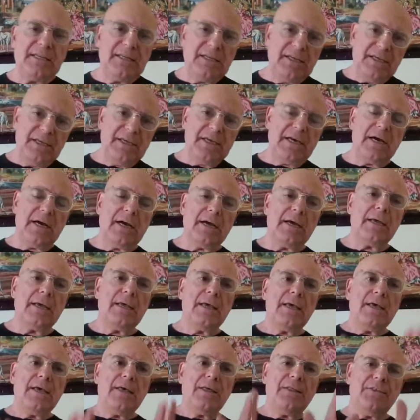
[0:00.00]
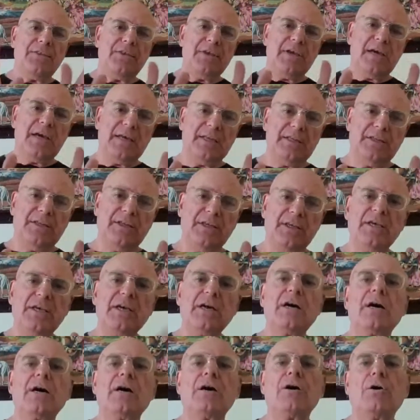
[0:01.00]
idea. The
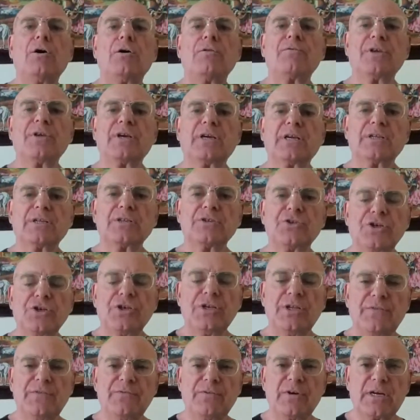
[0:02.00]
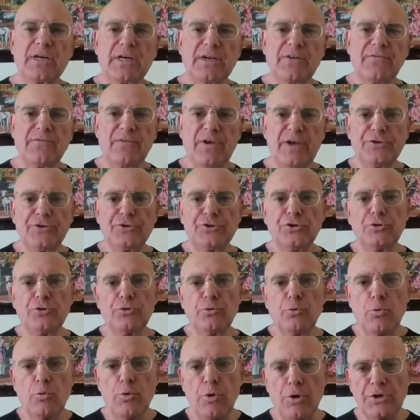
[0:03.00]
idea of the Geneva
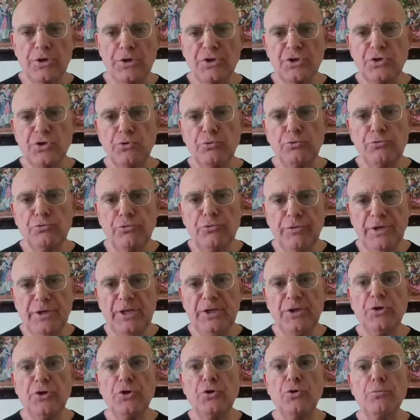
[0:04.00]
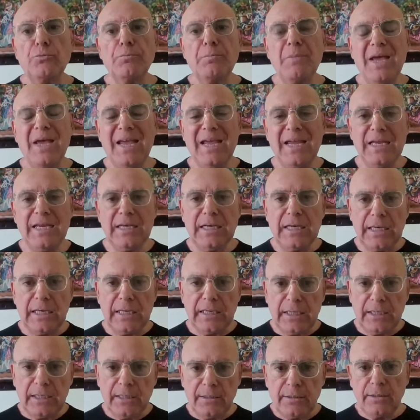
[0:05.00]
Convention was to treat
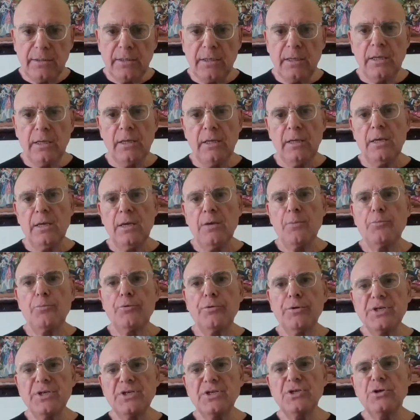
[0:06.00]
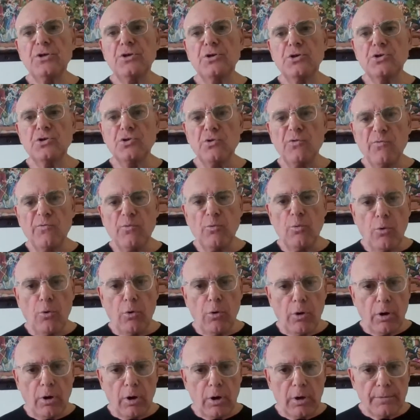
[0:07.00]
humanely prisoners of
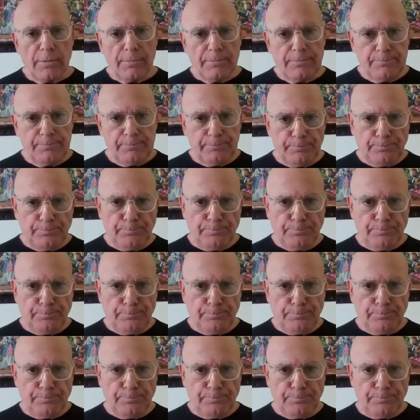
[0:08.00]
war